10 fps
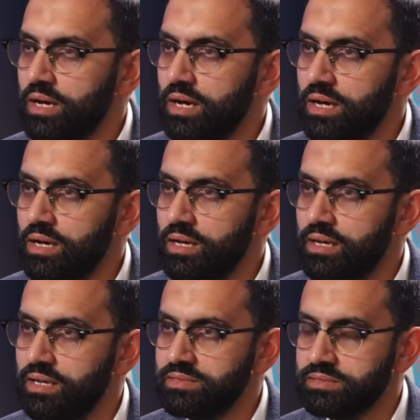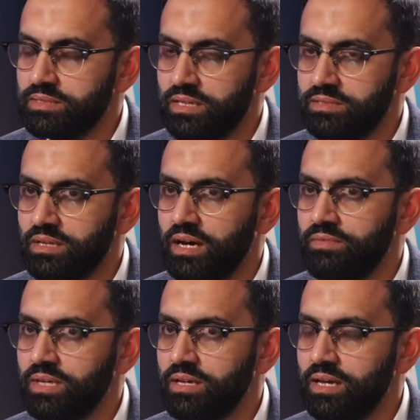uh, is is I
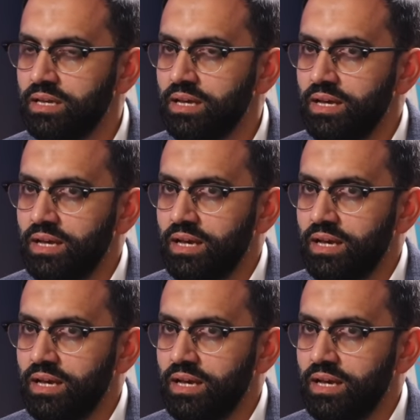think a